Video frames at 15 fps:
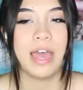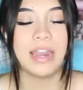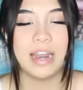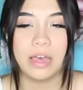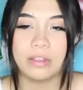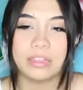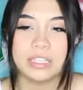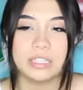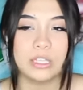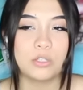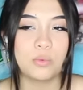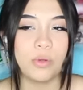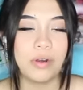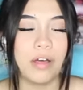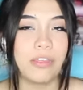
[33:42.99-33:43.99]
And now this
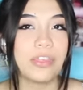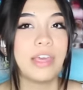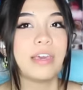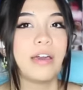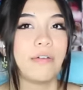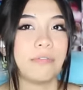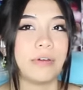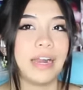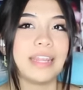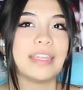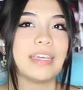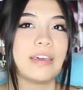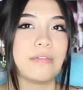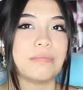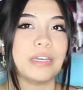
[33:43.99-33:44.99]
is what I'll think of when I
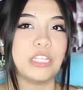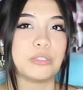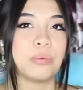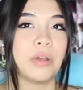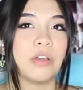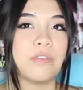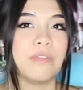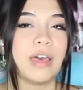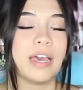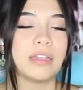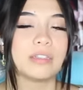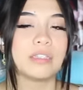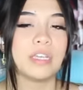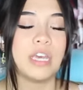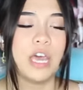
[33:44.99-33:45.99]
think of Pitch
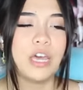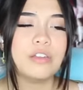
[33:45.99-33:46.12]
Perfect.